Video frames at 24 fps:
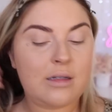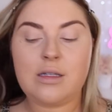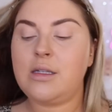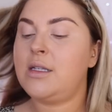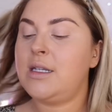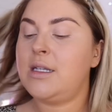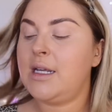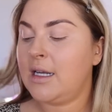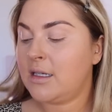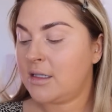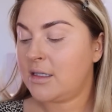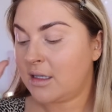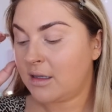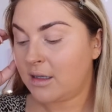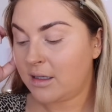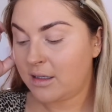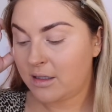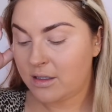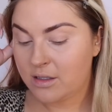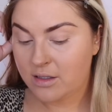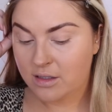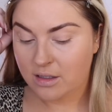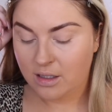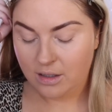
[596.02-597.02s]
set
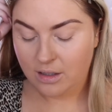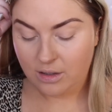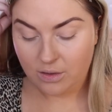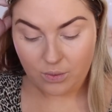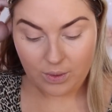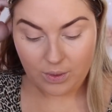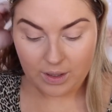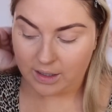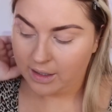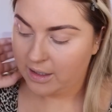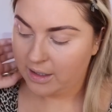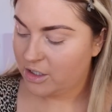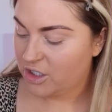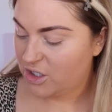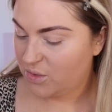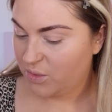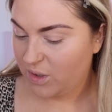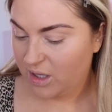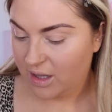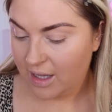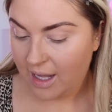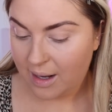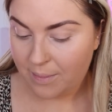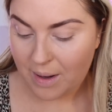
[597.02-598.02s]
this quickly just
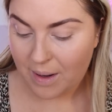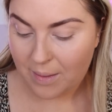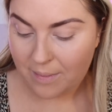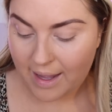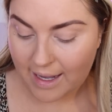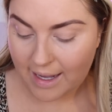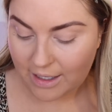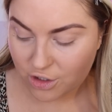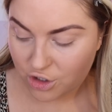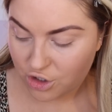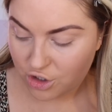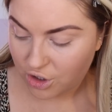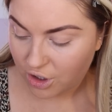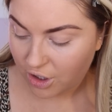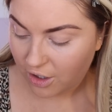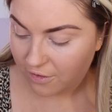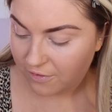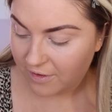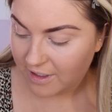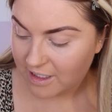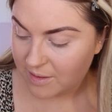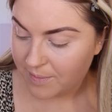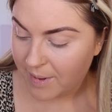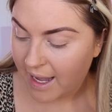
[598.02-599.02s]
with, like, my MAC Studio
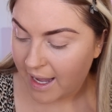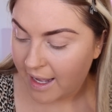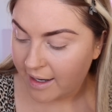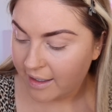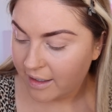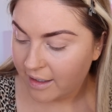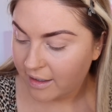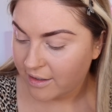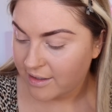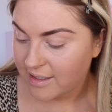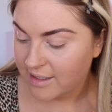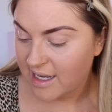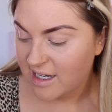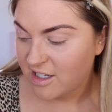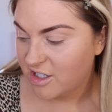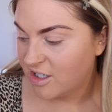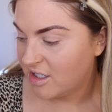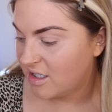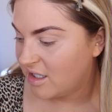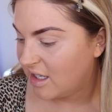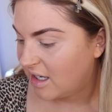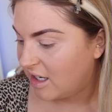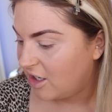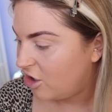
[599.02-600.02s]
Fix powder, because that's
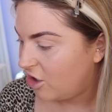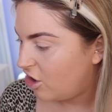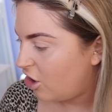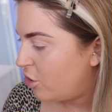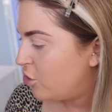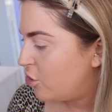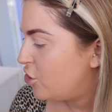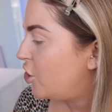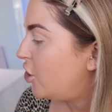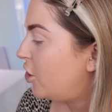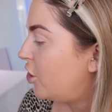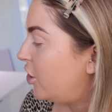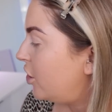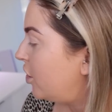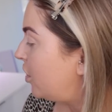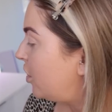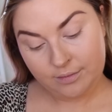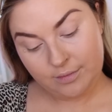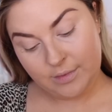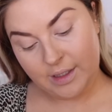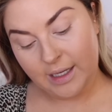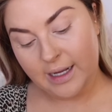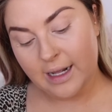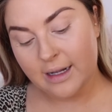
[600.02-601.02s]
just, like, a go-to.
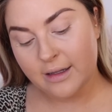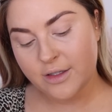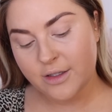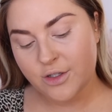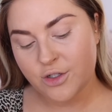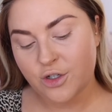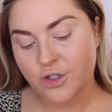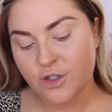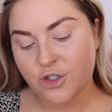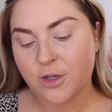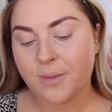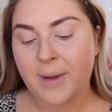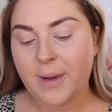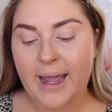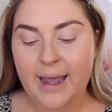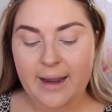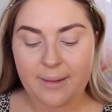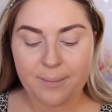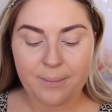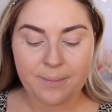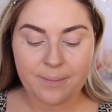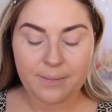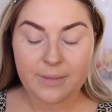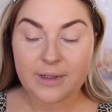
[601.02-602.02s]
The color's not too
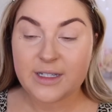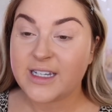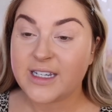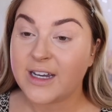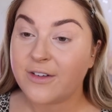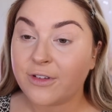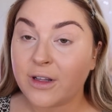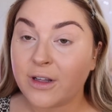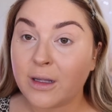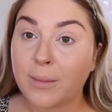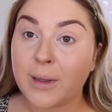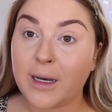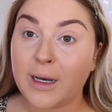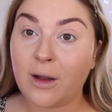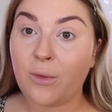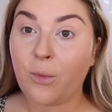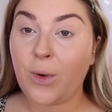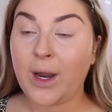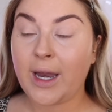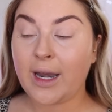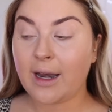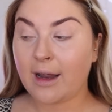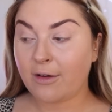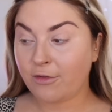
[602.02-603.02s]
bad. Definitely better
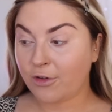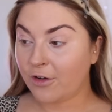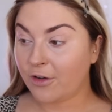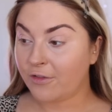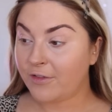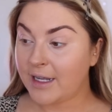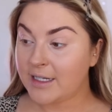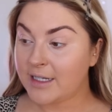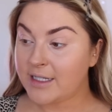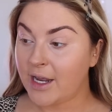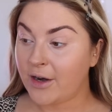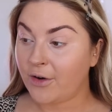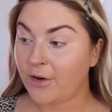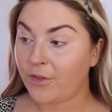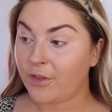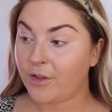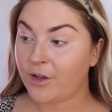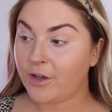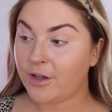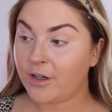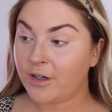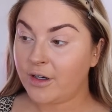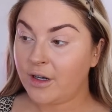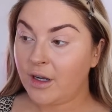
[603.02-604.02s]
when I've got fake tan on,
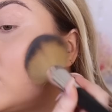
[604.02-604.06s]
though.